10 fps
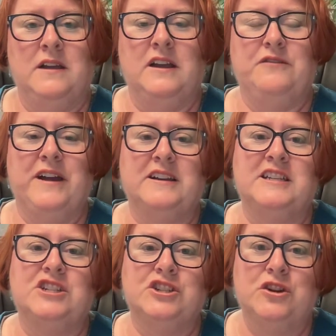In fact,
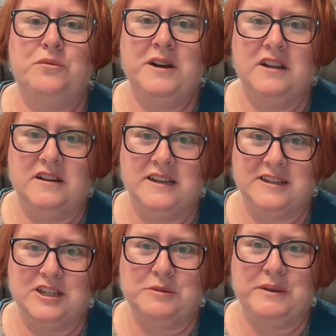he's so
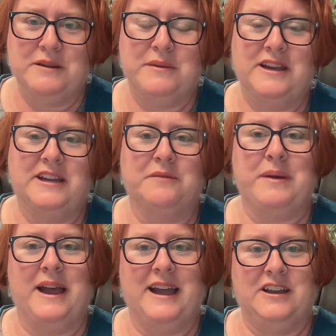reluctant to spend money on
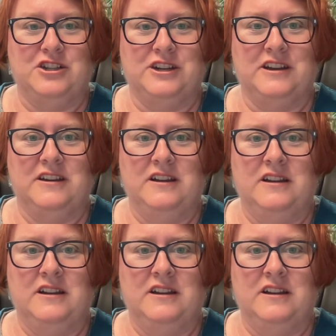packaging